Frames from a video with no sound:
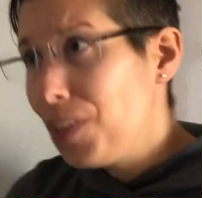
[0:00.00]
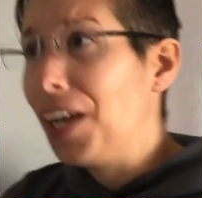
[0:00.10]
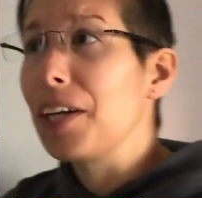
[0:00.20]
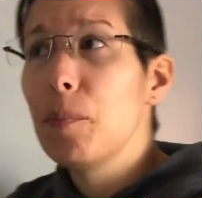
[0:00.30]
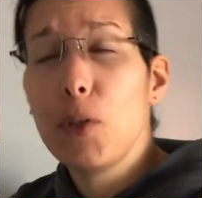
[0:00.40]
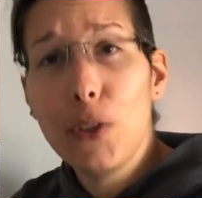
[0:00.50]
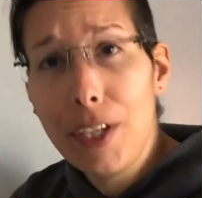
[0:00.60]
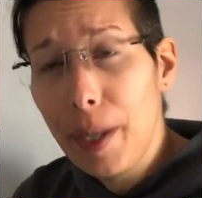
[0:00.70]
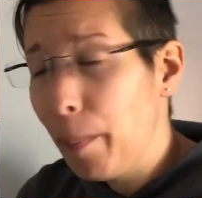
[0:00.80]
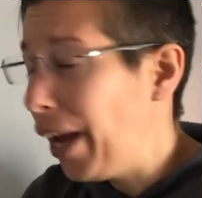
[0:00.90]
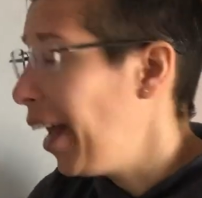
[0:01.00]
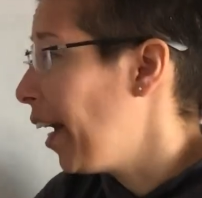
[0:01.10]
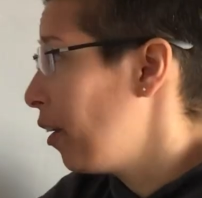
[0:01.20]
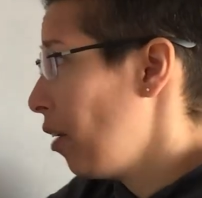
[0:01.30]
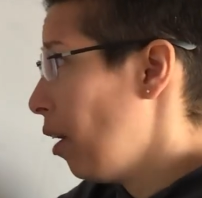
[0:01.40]
I computed it by
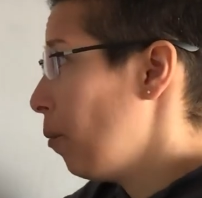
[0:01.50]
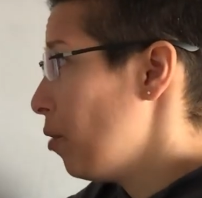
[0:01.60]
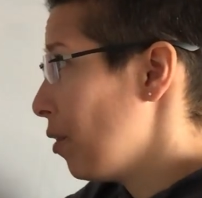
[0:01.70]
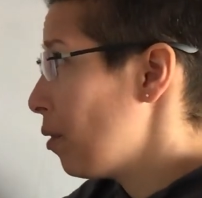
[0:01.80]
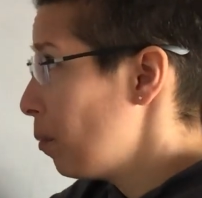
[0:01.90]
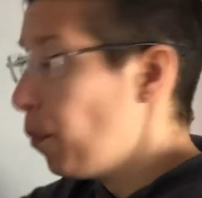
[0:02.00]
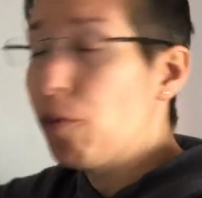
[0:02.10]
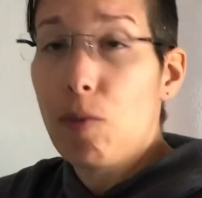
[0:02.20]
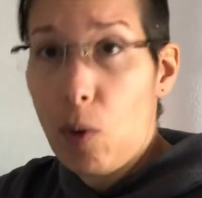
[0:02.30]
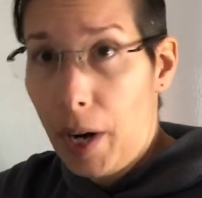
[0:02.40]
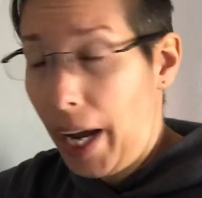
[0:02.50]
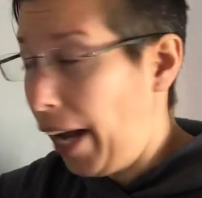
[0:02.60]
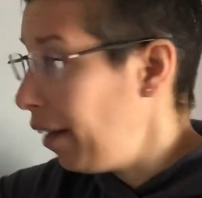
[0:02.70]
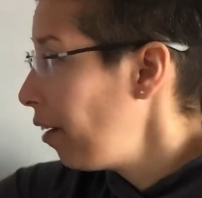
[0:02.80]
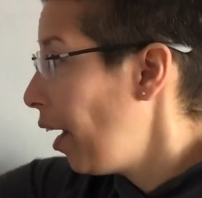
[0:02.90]
hand just
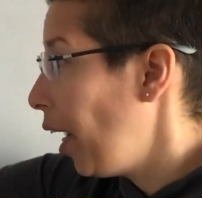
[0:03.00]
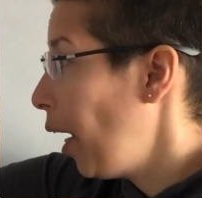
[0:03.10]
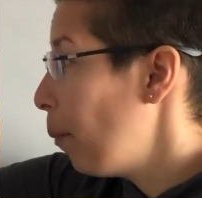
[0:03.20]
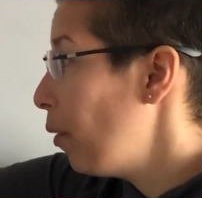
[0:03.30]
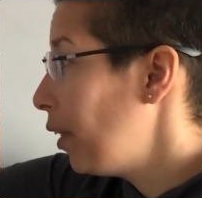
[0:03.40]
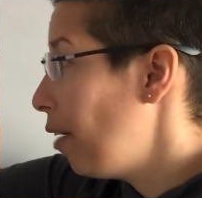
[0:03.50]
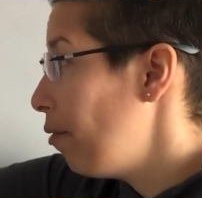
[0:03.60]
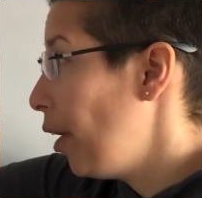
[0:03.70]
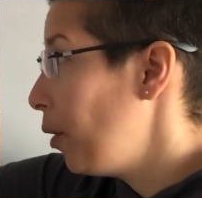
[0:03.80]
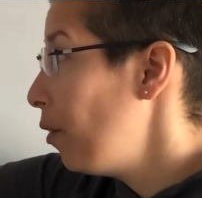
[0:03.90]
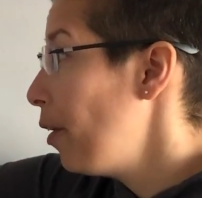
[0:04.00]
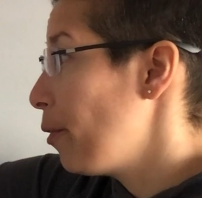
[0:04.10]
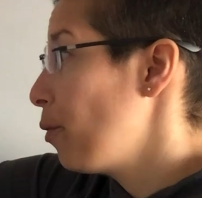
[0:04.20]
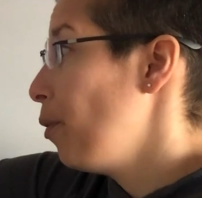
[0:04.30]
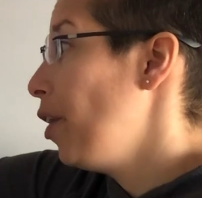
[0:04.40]
beforehand, and I put that value there.
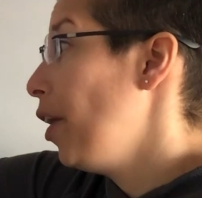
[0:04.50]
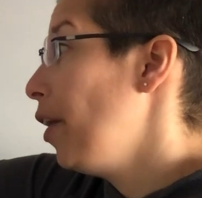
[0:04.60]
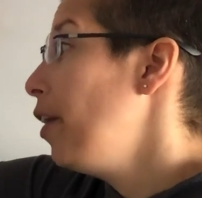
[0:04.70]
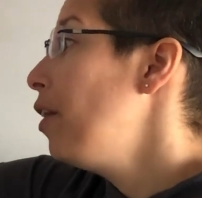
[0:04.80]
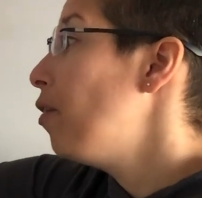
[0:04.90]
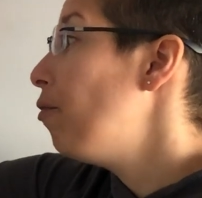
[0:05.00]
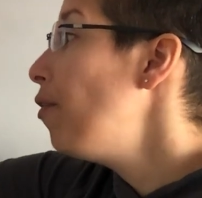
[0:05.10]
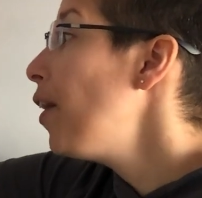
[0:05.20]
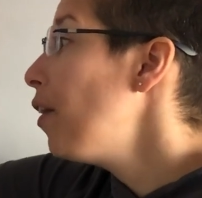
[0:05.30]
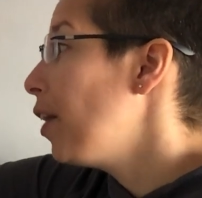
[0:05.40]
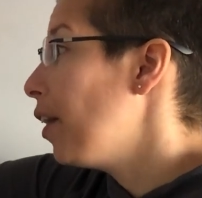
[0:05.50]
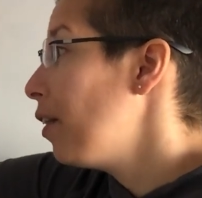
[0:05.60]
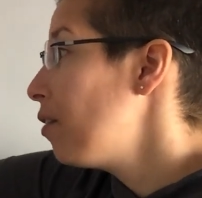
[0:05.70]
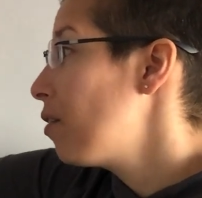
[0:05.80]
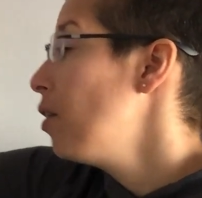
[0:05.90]
So the
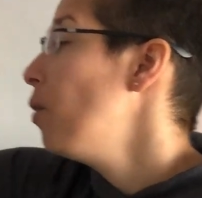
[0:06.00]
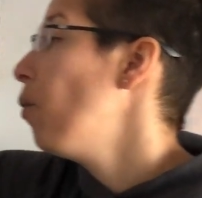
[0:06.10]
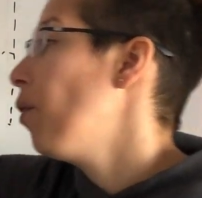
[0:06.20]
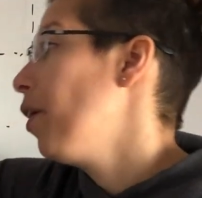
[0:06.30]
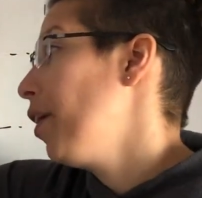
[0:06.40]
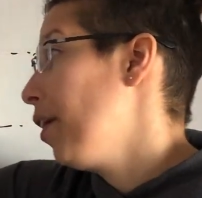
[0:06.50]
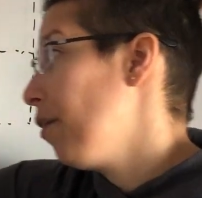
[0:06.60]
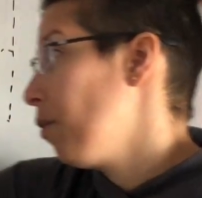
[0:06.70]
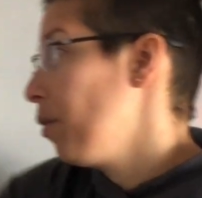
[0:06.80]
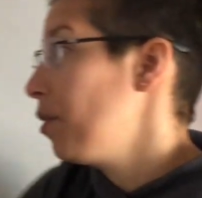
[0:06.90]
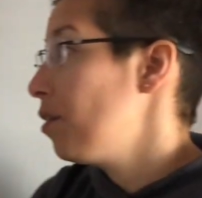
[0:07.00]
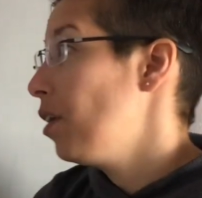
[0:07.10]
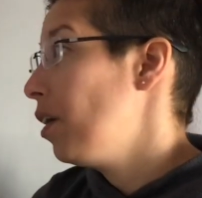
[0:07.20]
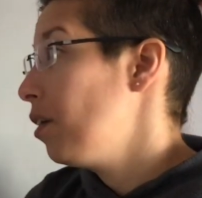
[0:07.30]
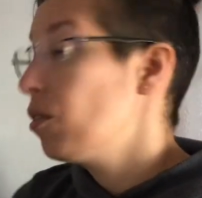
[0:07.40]
variance, or in other words the
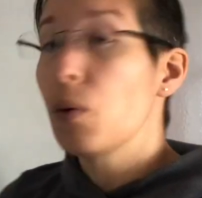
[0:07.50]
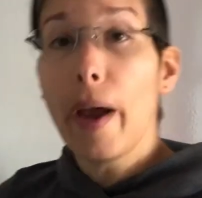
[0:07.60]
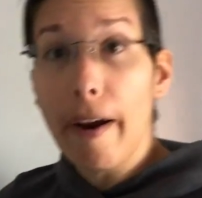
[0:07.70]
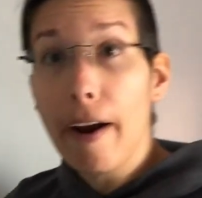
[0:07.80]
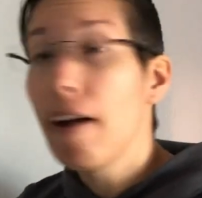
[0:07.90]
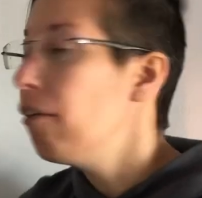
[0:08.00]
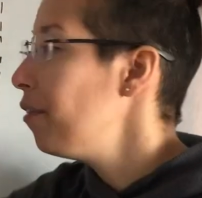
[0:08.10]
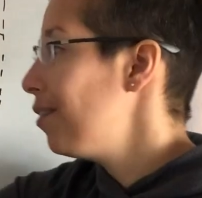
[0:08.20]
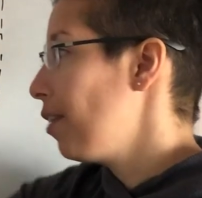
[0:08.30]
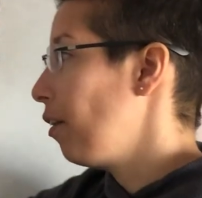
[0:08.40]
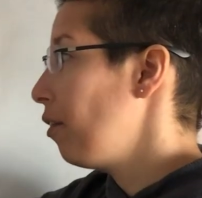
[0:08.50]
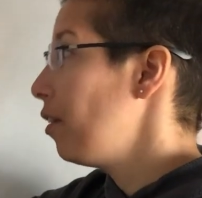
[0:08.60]
square of the standard